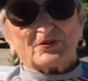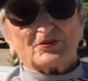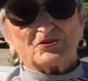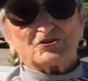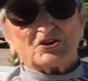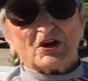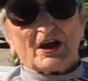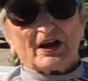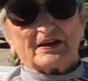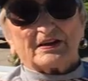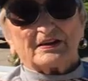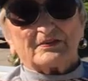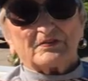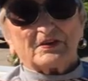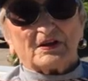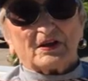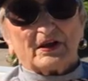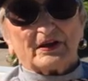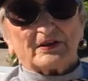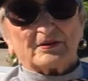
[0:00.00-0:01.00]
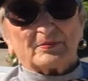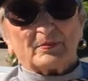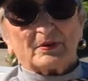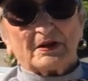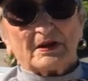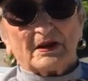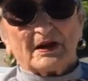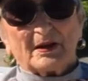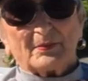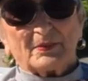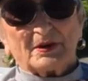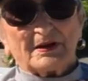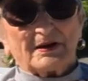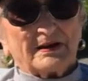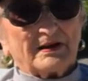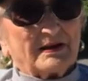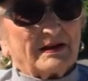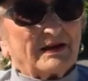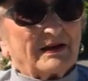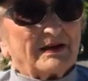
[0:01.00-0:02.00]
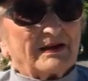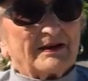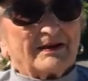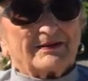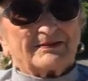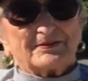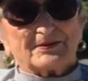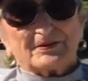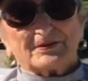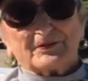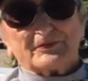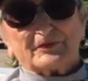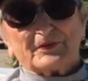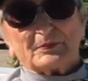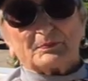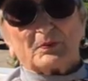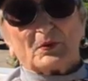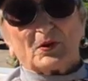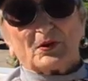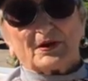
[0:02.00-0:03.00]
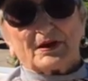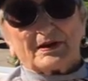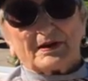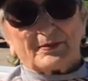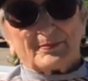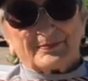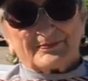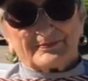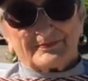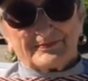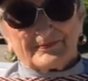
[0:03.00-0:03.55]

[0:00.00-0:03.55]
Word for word: wonder Jack even liked me. I mean, to the football game,